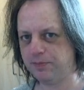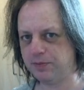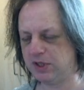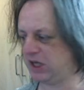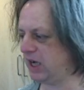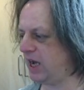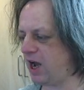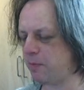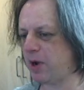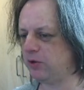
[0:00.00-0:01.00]
Do you
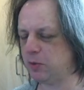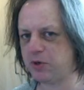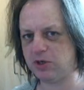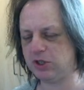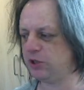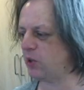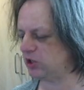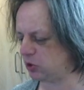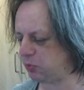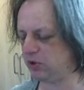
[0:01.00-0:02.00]
care about the person who
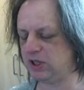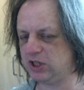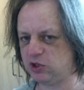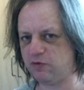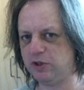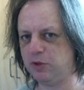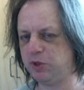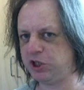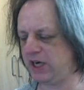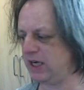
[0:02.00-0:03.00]
has to put this stuff in the
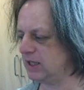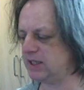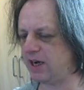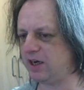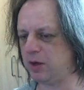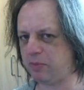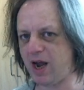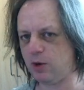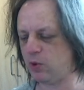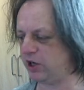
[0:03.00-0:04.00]
machine and send it
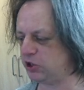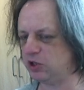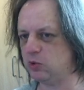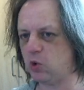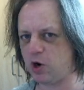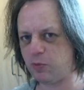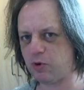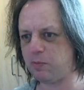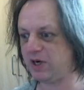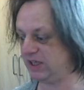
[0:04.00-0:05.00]
back when it doesn't work
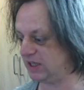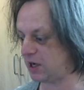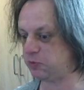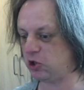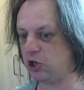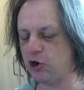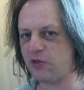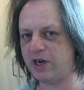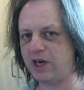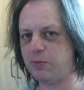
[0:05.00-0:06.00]
properly and there's absolutely
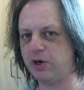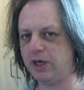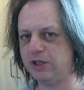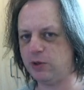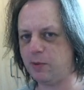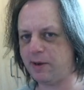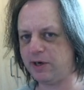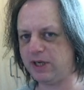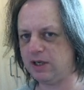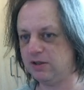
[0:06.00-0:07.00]
nothing anybody can do
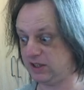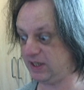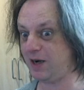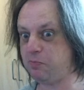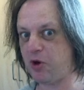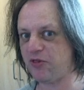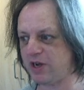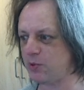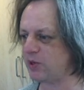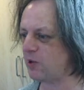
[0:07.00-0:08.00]
about it? Does that bother
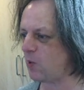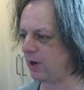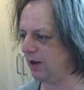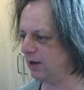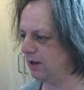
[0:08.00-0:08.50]
you at all?